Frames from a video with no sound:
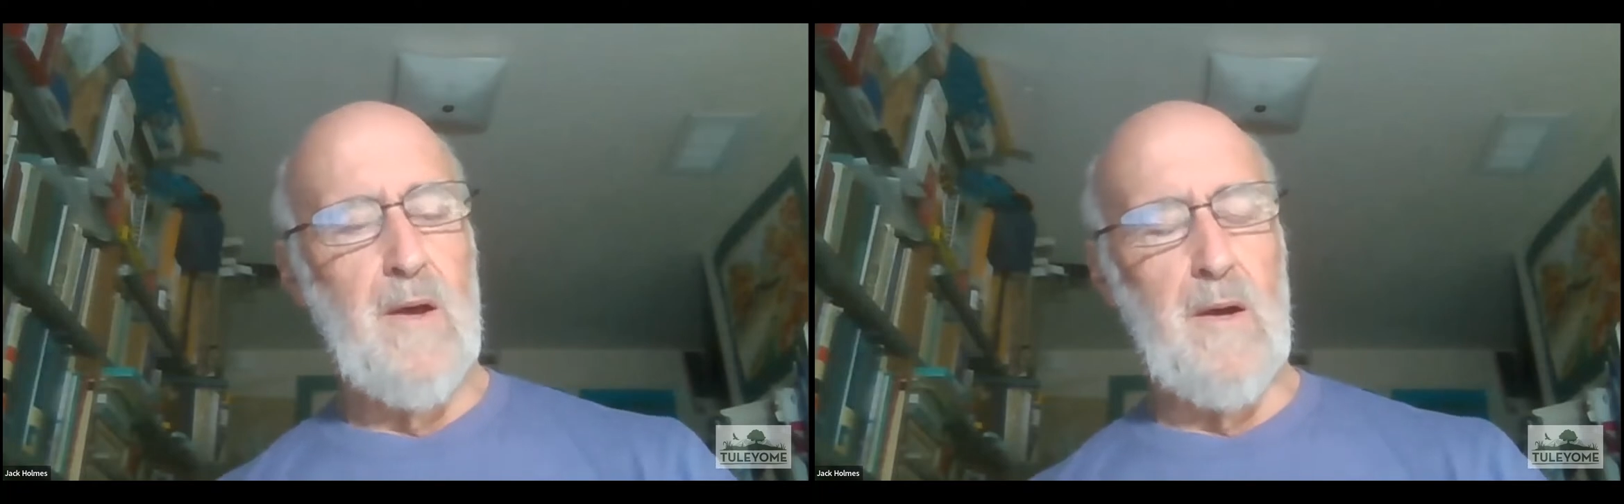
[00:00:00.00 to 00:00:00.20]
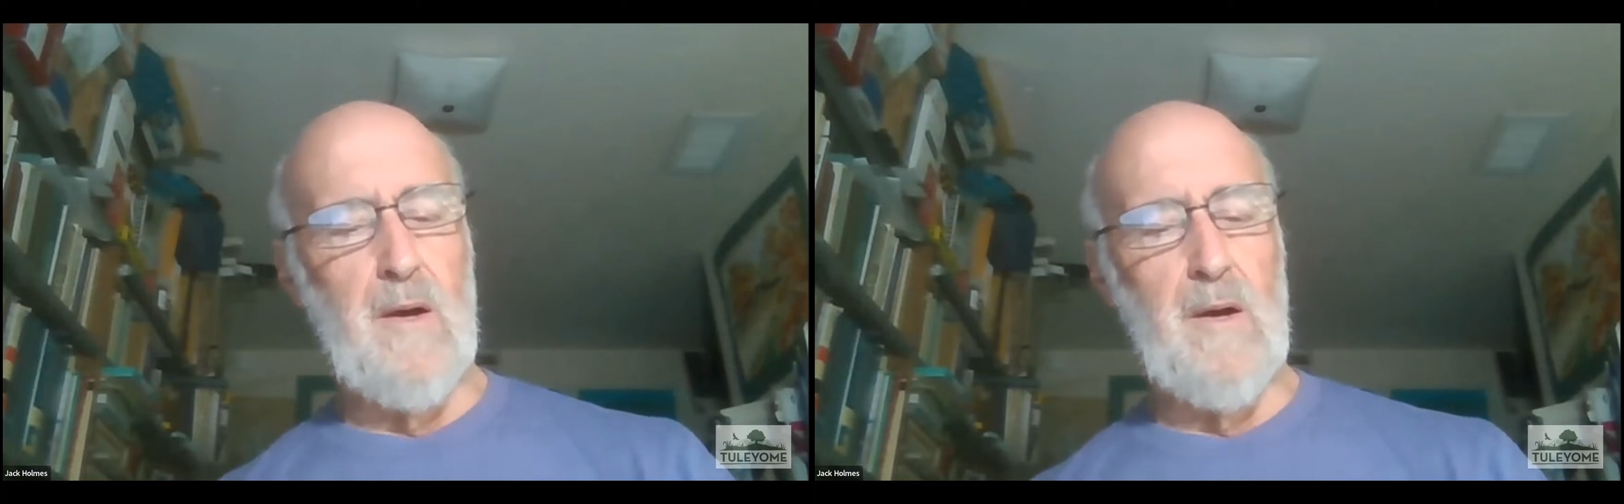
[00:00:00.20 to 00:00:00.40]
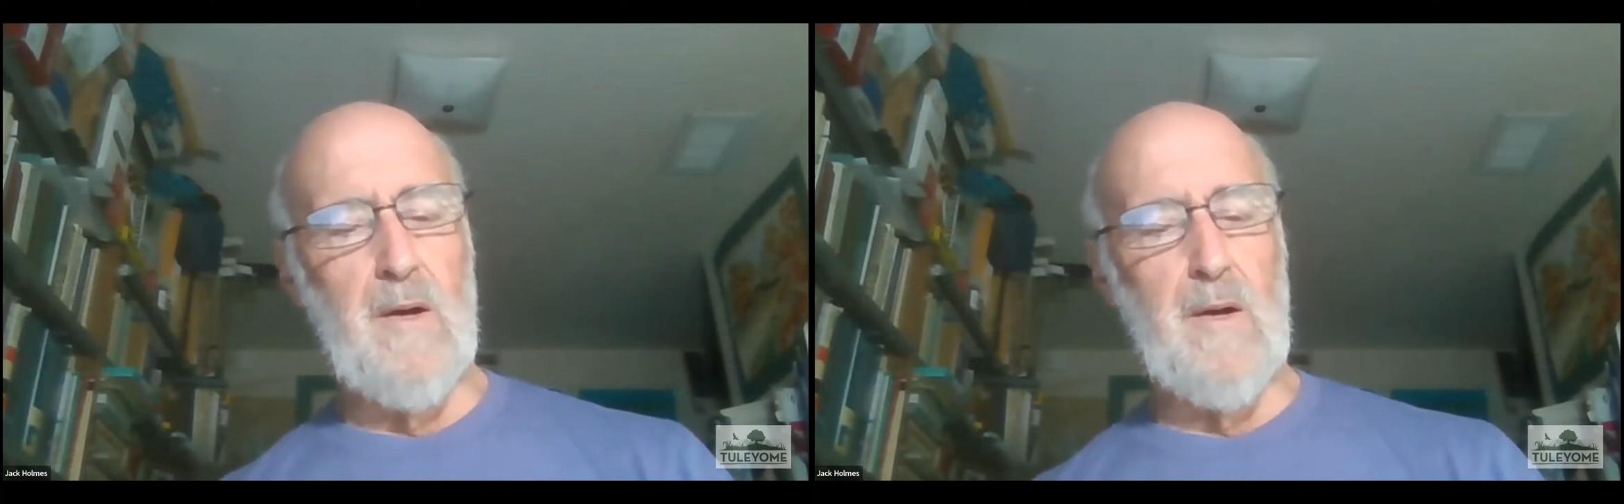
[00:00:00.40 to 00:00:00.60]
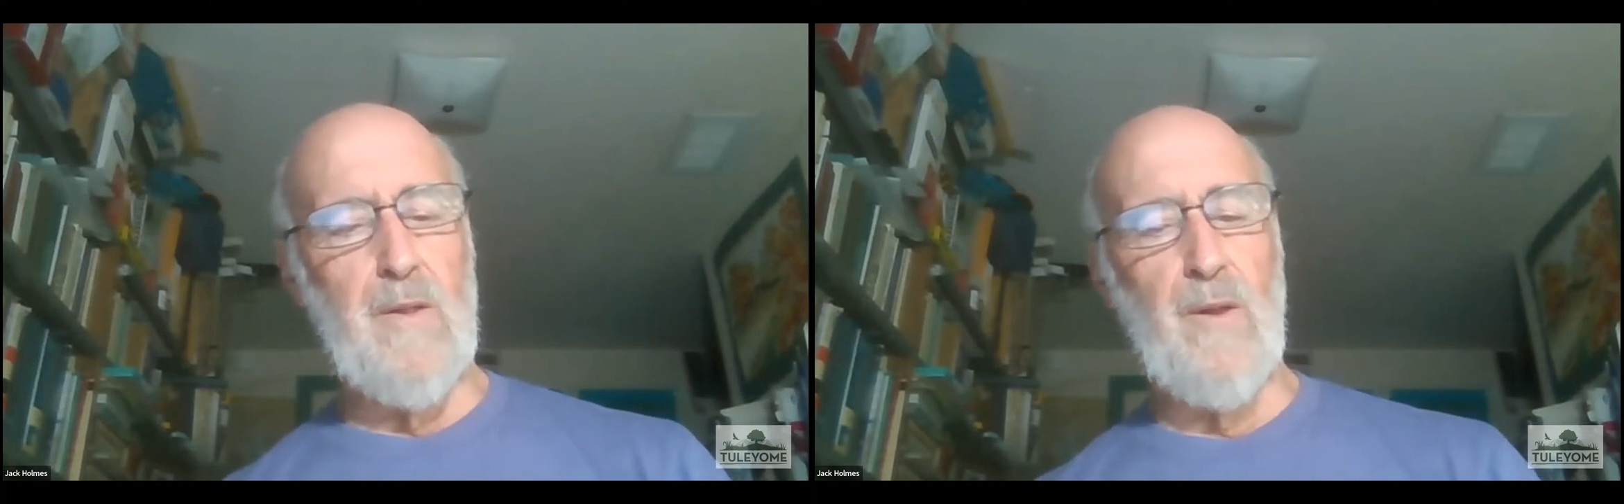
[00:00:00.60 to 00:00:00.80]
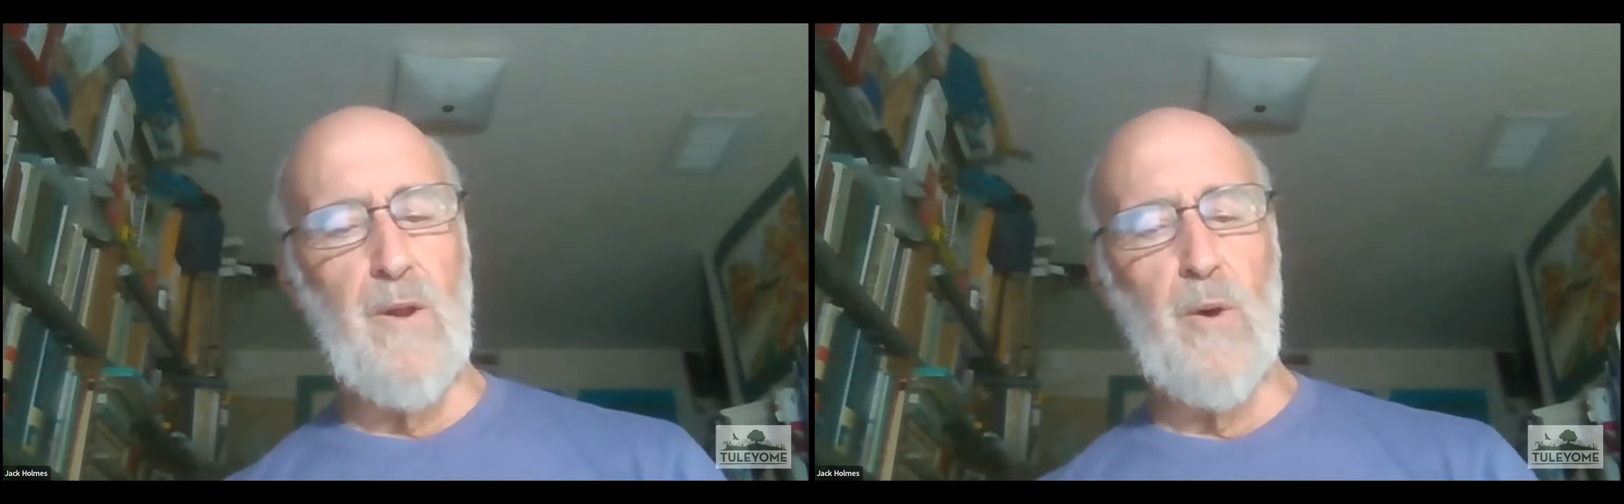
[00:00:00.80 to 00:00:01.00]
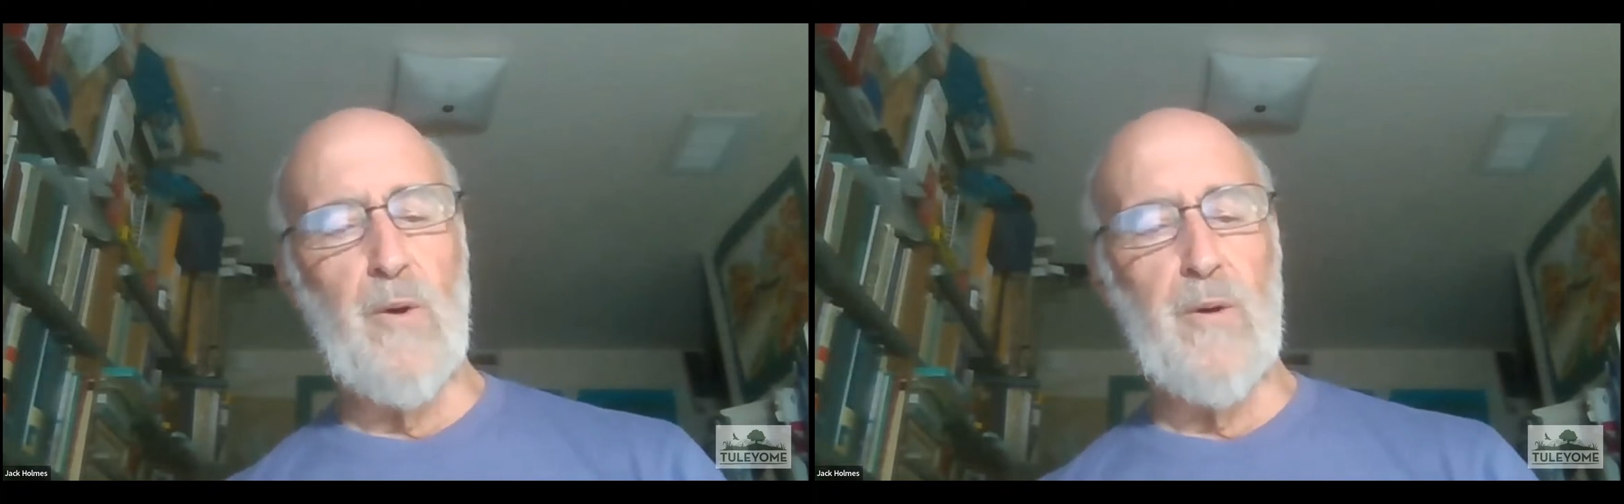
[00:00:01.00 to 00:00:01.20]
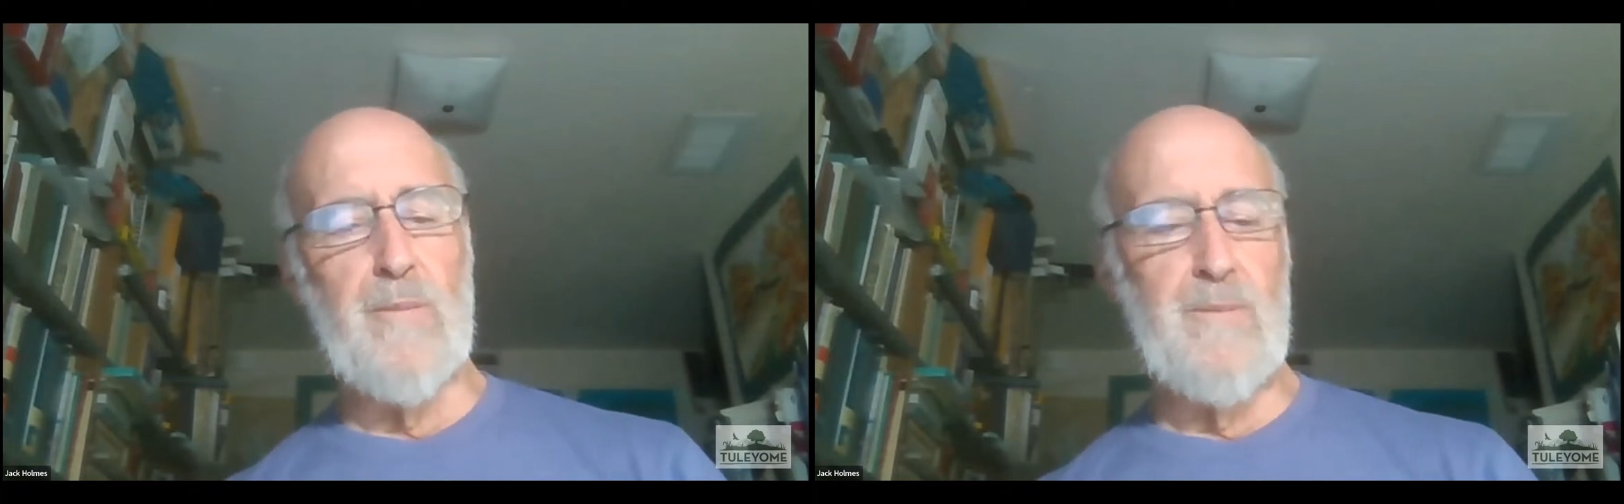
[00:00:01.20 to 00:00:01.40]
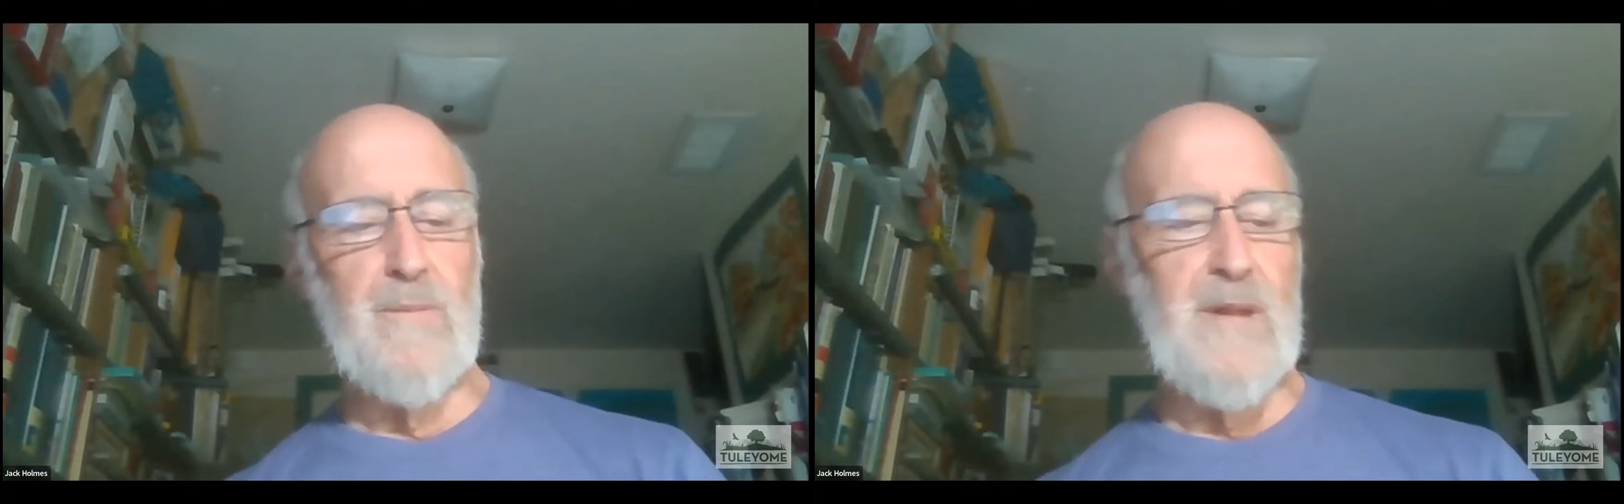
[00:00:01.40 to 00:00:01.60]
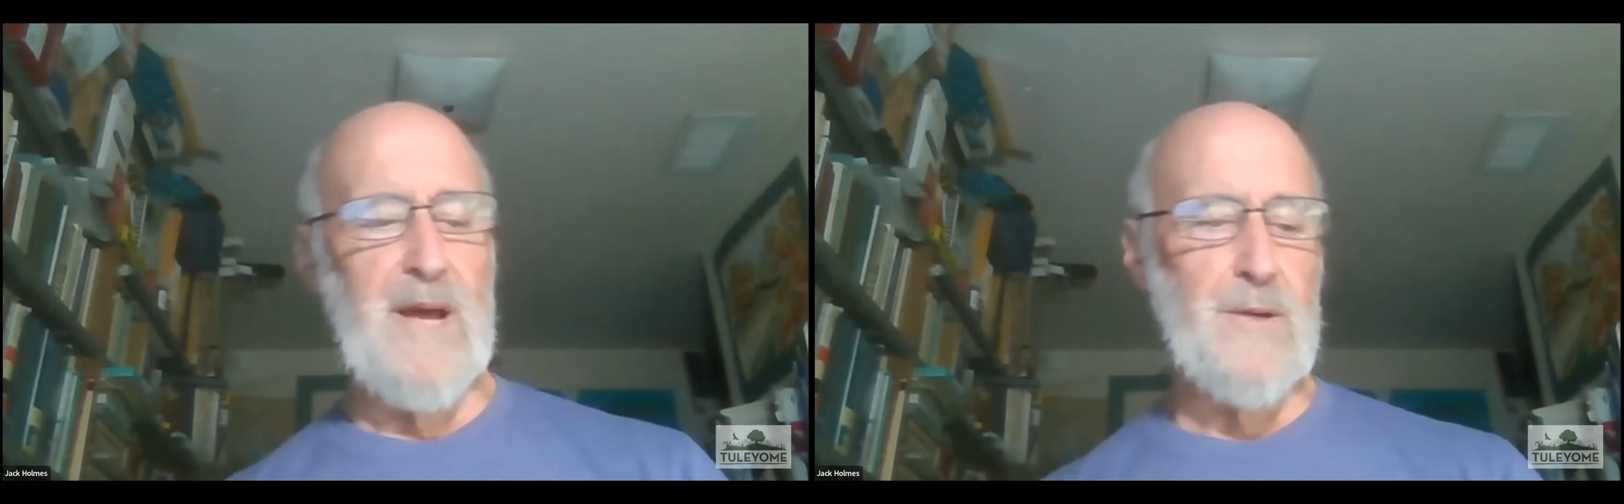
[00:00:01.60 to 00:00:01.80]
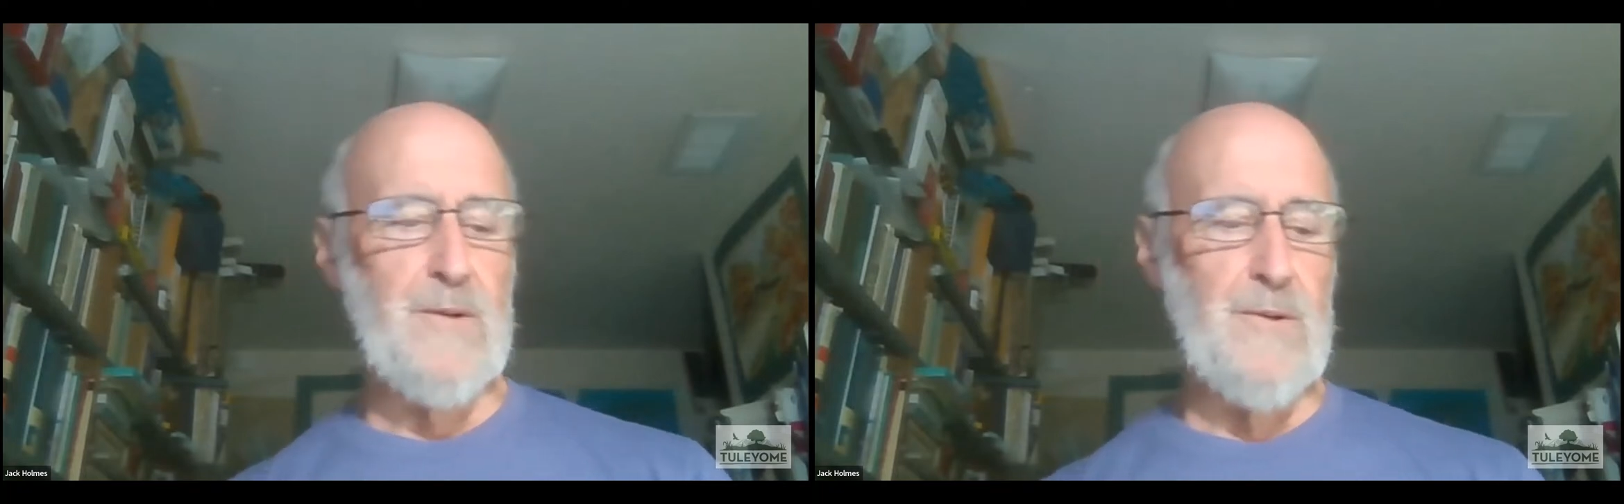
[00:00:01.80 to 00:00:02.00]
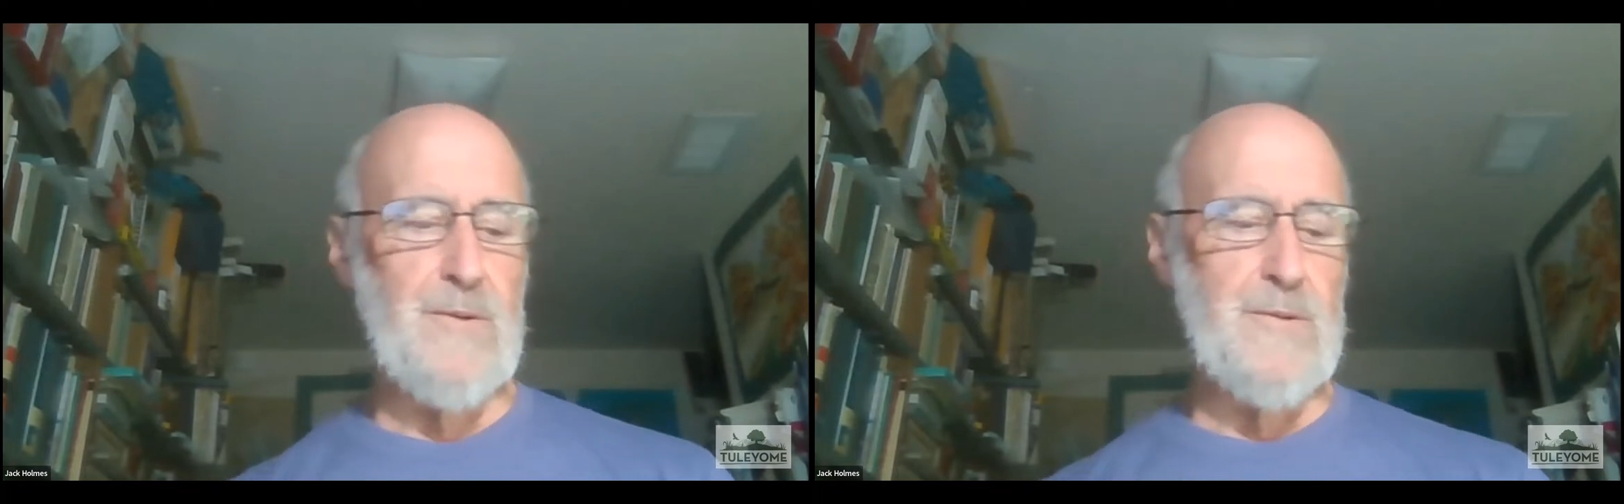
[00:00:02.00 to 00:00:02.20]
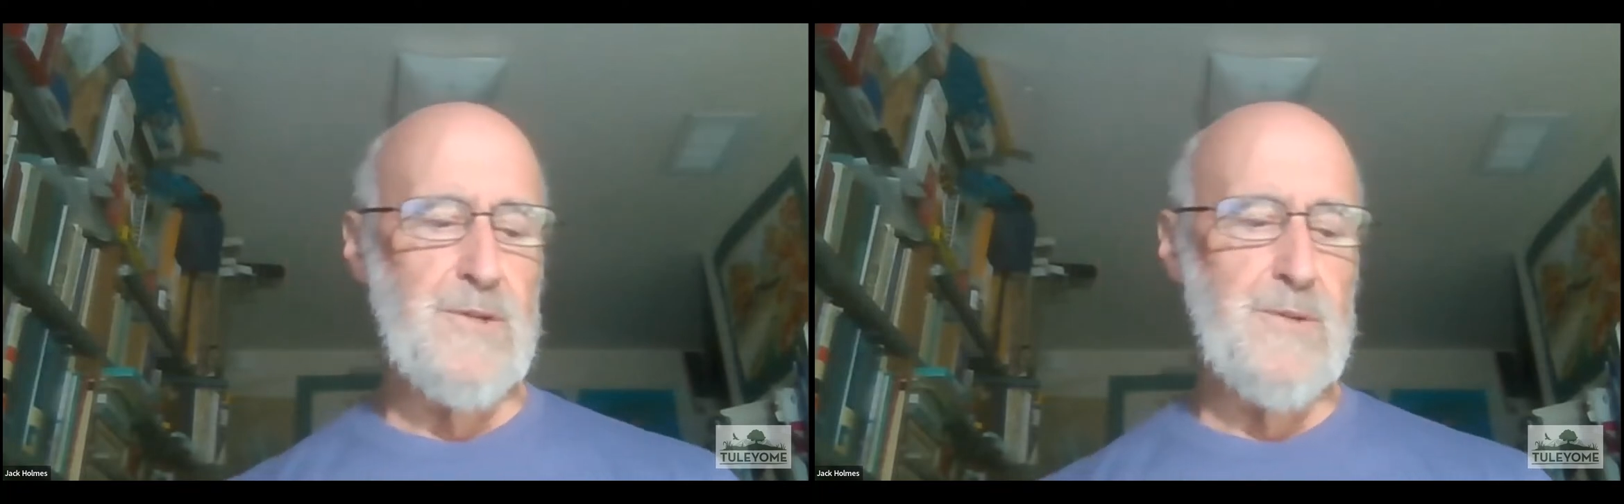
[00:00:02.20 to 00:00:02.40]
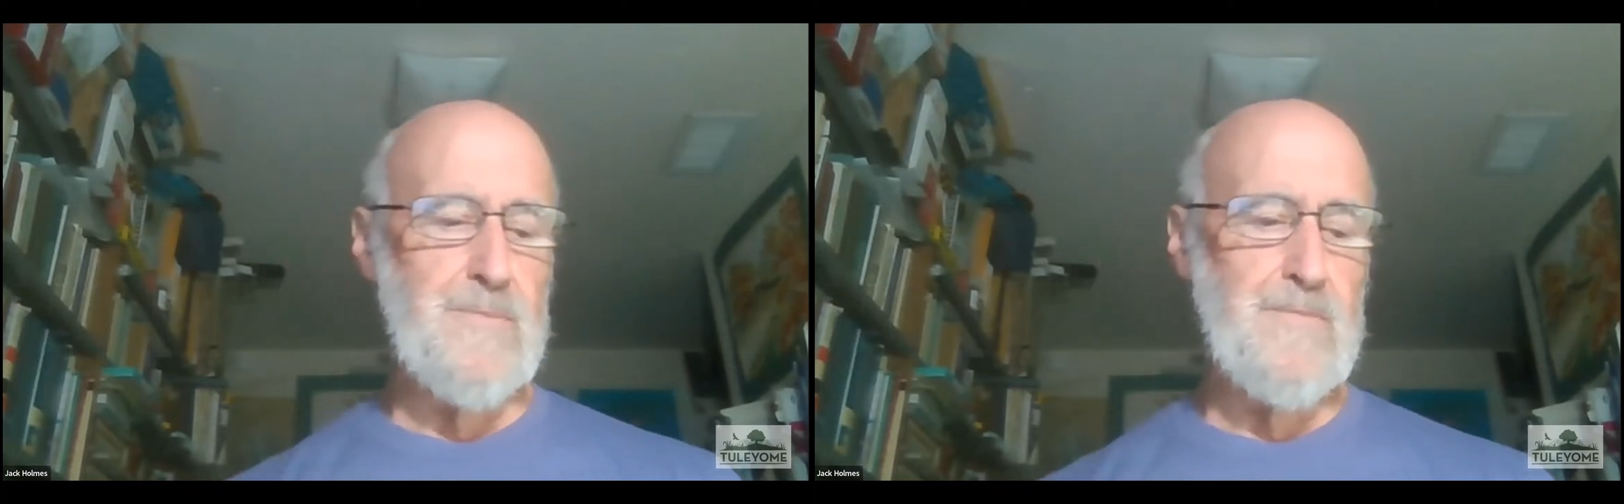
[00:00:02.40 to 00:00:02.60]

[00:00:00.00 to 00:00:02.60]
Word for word: uh, the lower latitudes.